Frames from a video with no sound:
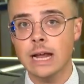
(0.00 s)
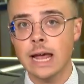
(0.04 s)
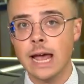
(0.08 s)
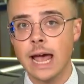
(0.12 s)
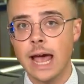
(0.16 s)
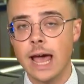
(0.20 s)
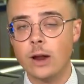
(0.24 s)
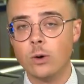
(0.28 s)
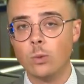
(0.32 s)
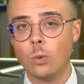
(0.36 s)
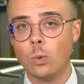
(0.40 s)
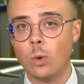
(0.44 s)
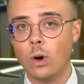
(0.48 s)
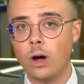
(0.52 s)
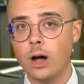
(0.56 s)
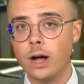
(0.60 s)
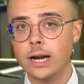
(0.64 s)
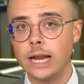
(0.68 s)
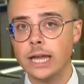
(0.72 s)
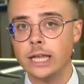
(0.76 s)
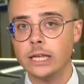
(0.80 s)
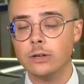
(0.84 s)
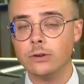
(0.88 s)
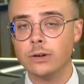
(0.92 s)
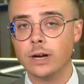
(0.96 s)
and one
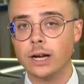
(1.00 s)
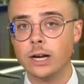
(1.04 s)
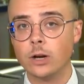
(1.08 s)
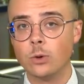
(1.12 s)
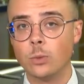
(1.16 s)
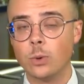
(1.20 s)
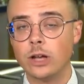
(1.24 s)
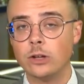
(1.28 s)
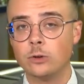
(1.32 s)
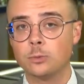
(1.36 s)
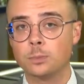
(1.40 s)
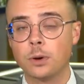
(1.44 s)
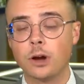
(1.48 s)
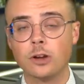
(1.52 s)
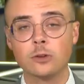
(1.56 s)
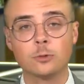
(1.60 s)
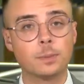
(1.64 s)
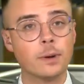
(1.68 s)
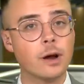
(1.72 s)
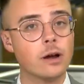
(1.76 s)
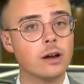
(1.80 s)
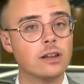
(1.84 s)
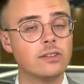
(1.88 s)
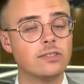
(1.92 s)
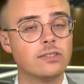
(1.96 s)
at United Way's
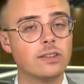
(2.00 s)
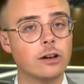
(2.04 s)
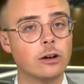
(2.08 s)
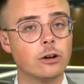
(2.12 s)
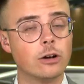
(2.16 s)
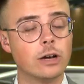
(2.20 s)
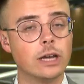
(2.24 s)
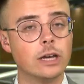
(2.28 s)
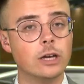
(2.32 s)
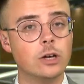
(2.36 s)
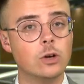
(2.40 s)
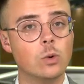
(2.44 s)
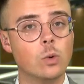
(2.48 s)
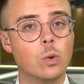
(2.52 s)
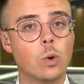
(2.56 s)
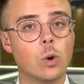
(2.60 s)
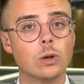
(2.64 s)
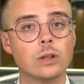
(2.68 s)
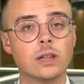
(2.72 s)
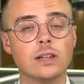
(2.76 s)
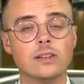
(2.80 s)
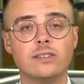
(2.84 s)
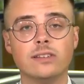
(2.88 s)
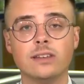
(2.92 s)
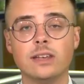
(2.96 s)
Prosperity Center in New
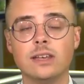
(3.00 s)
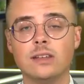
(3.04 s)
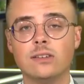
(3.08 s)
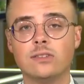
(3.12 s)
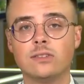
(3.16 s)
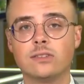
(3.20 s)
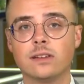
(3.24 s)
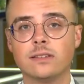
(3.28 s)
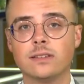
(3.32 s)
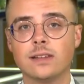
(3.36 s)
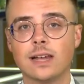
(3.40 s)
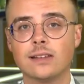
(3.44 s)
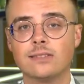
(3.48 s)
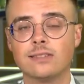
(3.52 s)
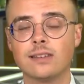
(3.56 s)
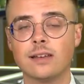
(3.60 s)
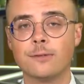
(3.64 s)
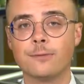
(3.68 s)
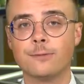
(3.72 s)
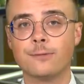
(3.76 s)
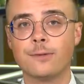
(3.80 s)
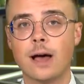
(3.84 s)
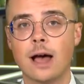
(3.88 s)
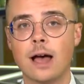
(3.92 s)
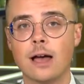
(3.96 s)
Orleans East, and that's at
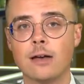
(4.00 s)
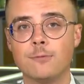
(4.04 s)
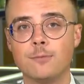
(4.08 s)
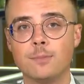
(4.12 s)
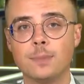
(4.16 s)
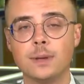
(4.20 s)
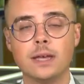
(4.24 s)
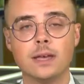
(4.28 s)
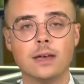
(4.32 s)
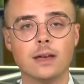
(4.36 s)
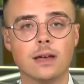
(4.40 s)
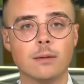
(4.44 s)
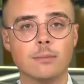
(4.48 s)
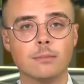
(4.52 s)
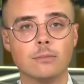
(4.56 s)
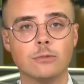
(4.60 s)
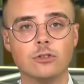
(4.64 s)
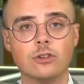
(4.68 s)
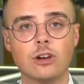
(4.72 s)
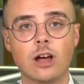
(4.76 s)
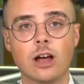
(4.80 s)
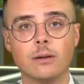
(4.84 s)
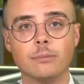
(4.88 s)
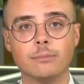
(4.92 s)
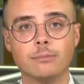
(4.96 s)
5 p.m.
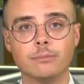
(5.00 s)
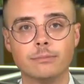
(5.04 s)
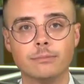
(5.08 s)
John.